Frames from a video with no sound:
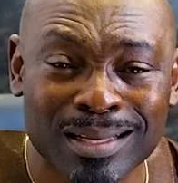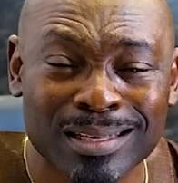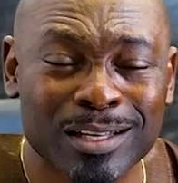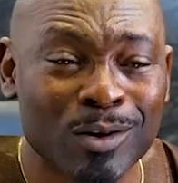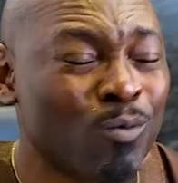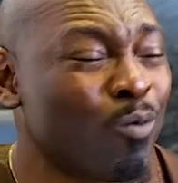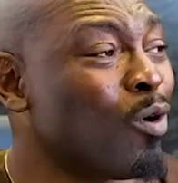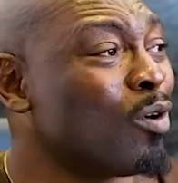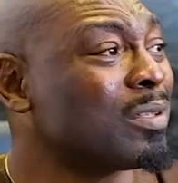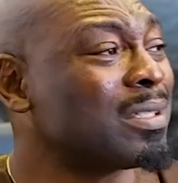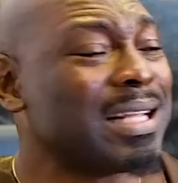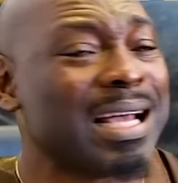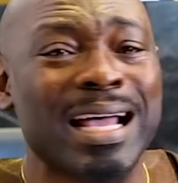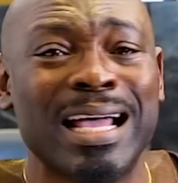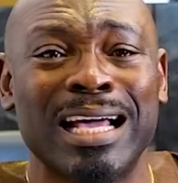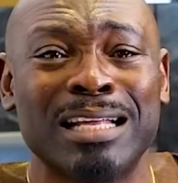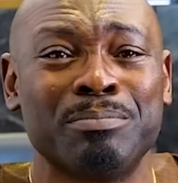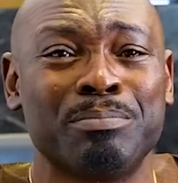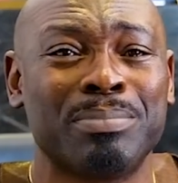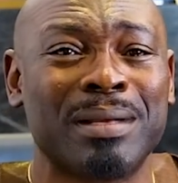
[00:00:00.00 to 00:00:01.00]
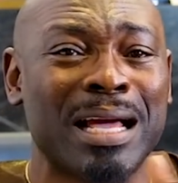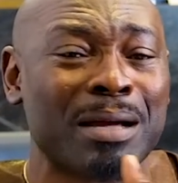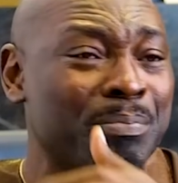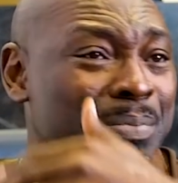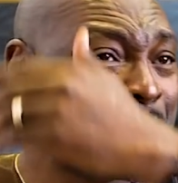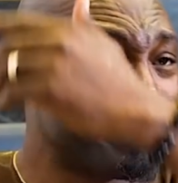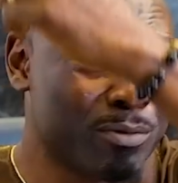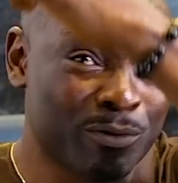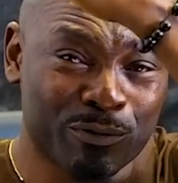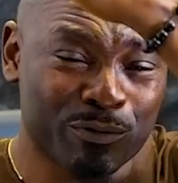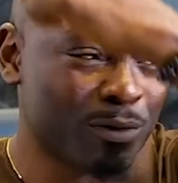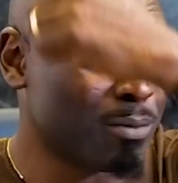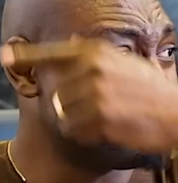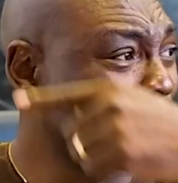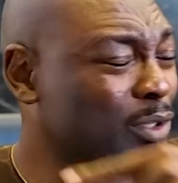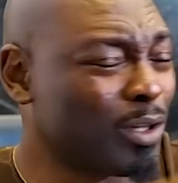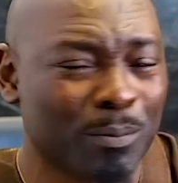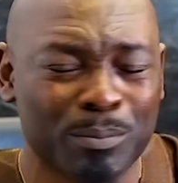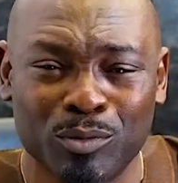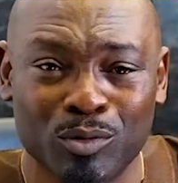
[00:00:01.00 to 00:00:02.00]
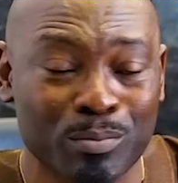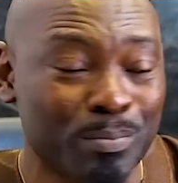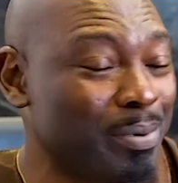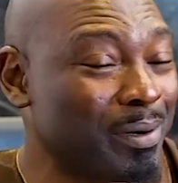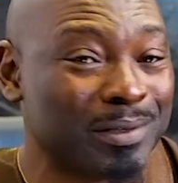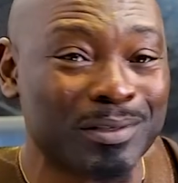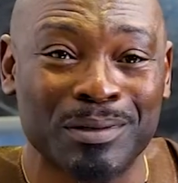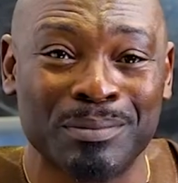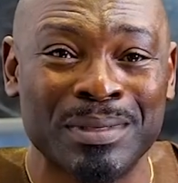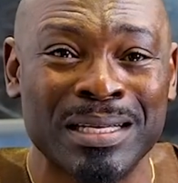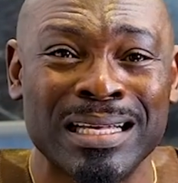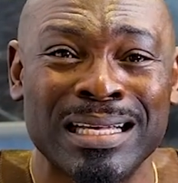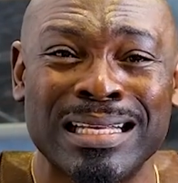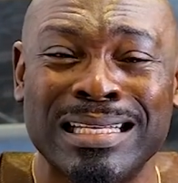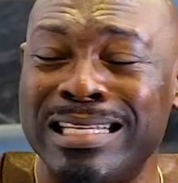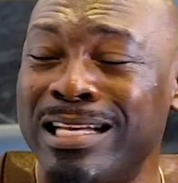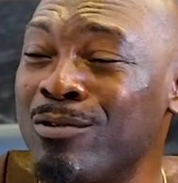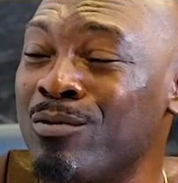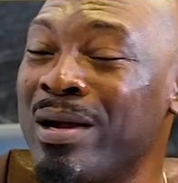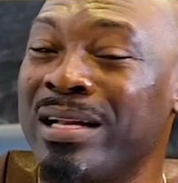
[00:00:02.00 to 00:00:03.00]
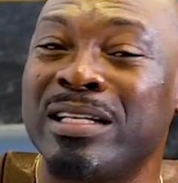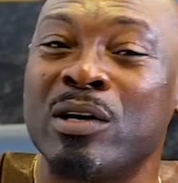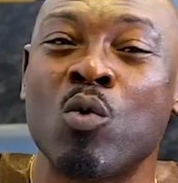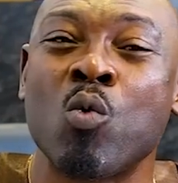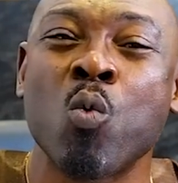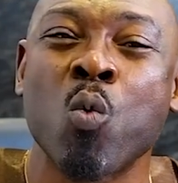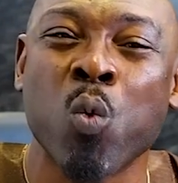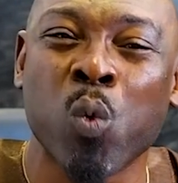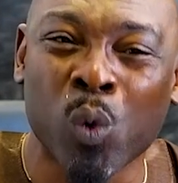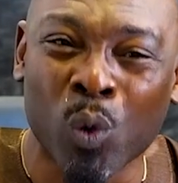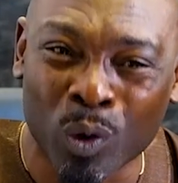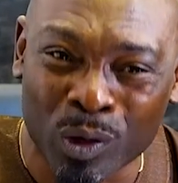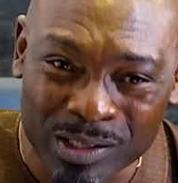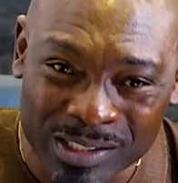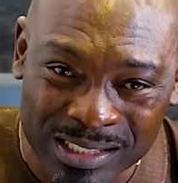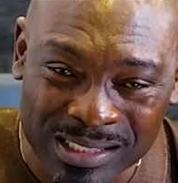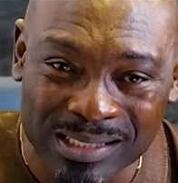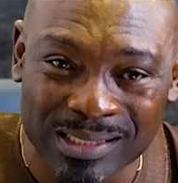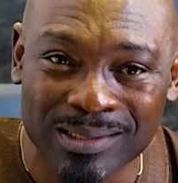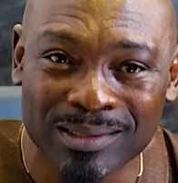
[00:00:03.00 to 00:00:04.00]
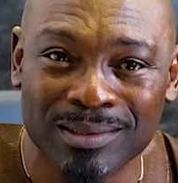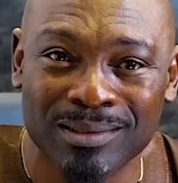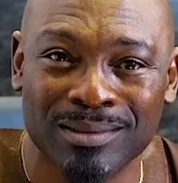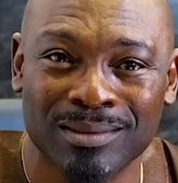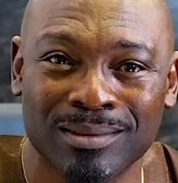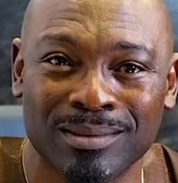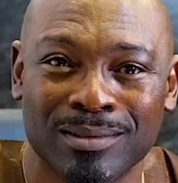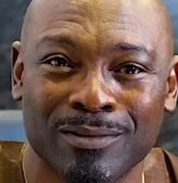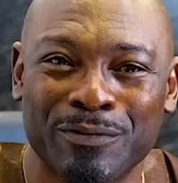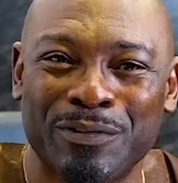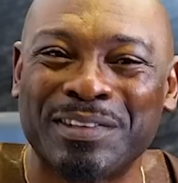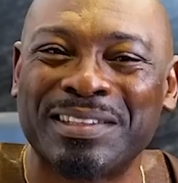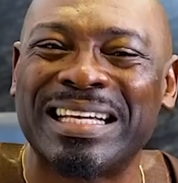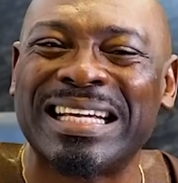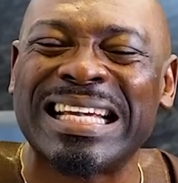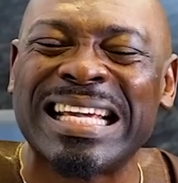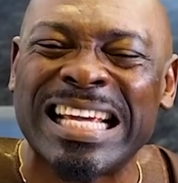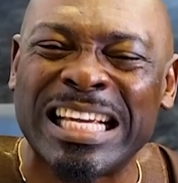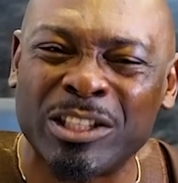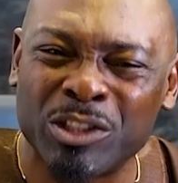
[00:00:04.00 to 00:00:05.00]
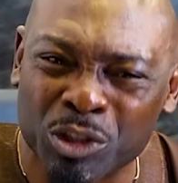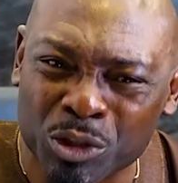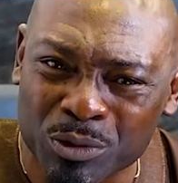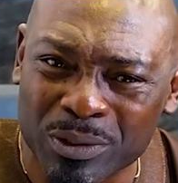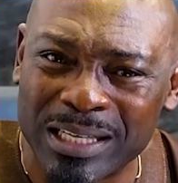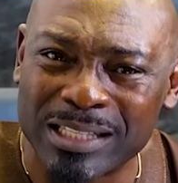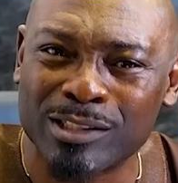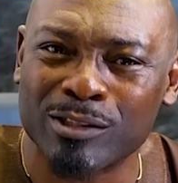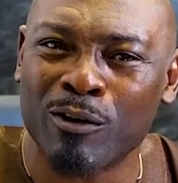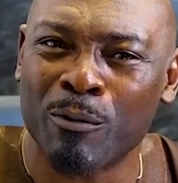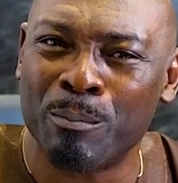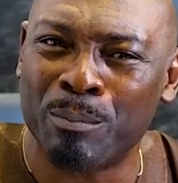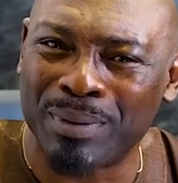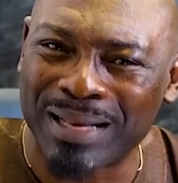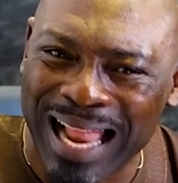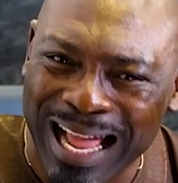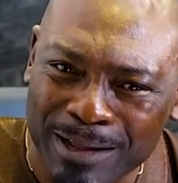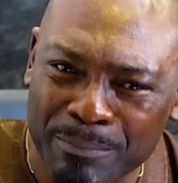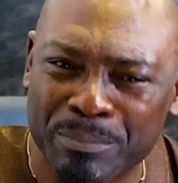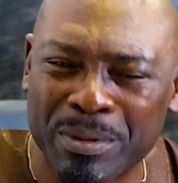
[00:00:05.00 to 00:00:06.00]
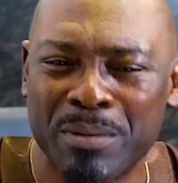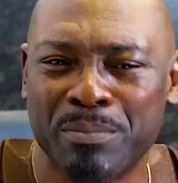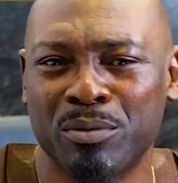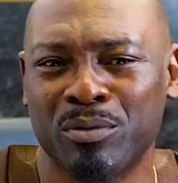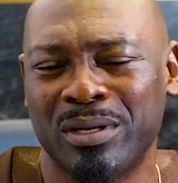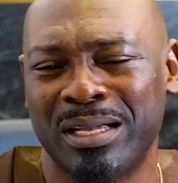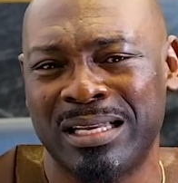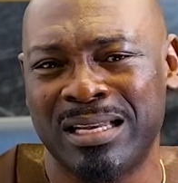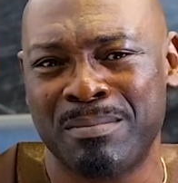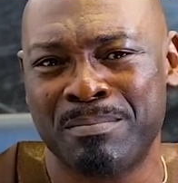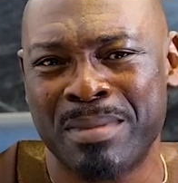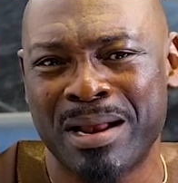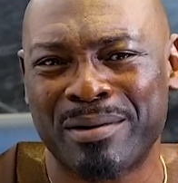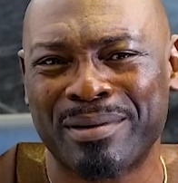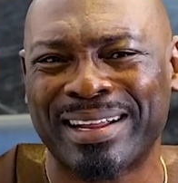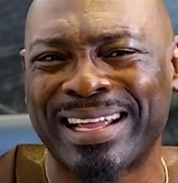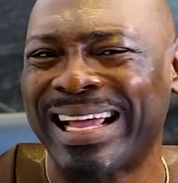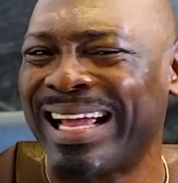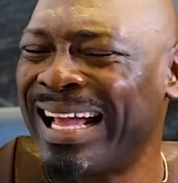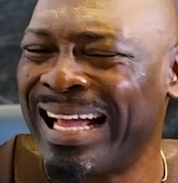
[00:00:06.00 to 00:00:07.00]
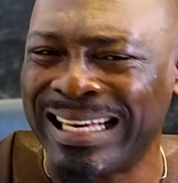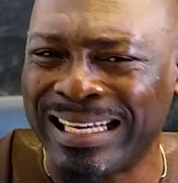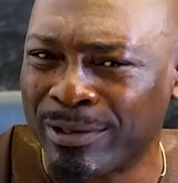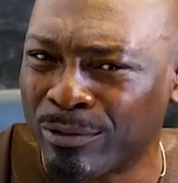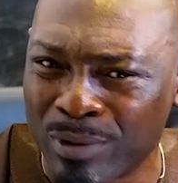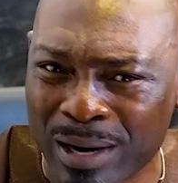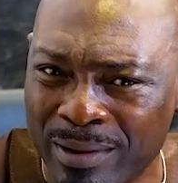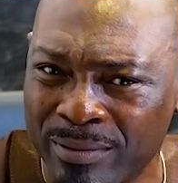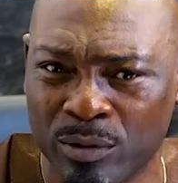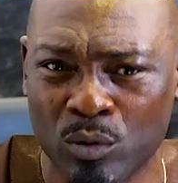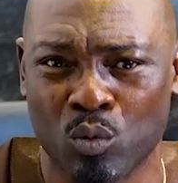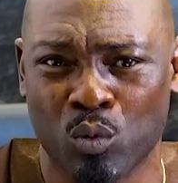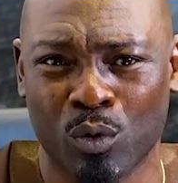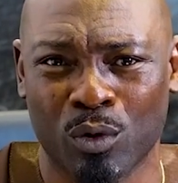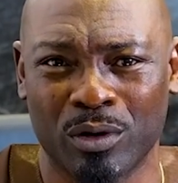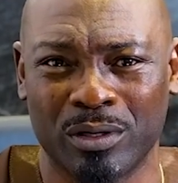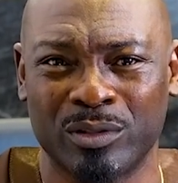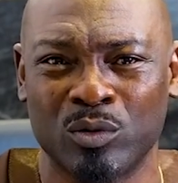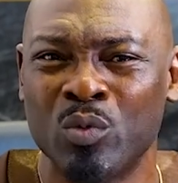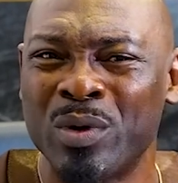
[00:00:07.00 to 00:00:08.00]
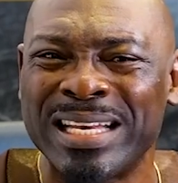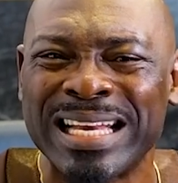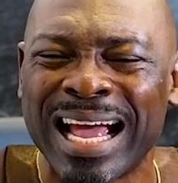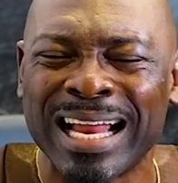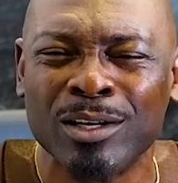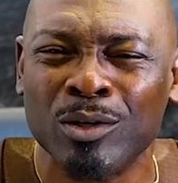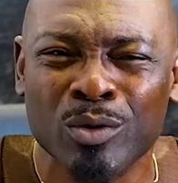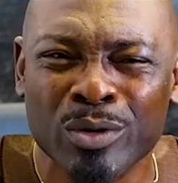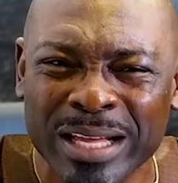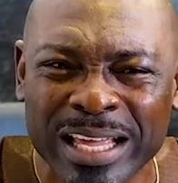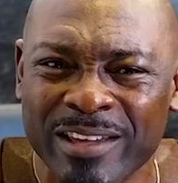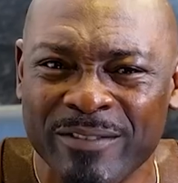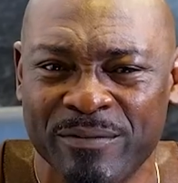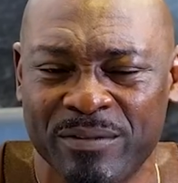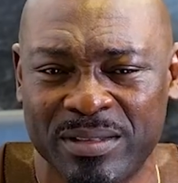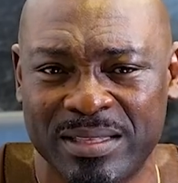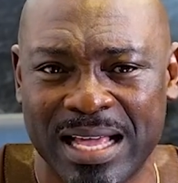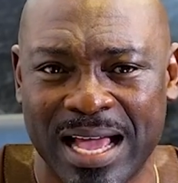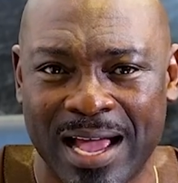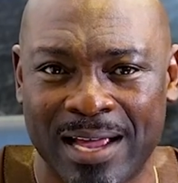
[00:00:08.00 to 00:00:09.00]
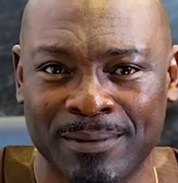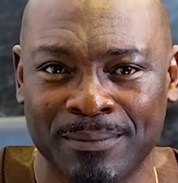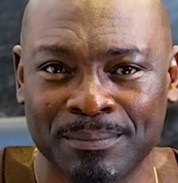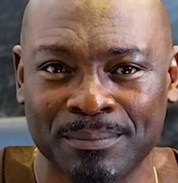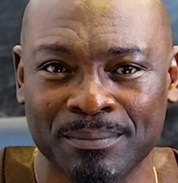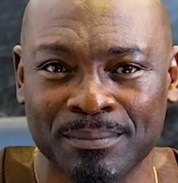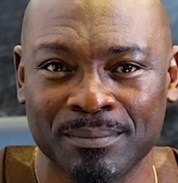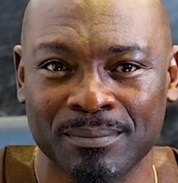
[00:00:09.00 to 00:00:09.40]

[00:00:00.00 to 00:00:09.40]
The ones that had black people from top to bottom, they were the worst for the interest of black people in America and around the world. We're not looking for that.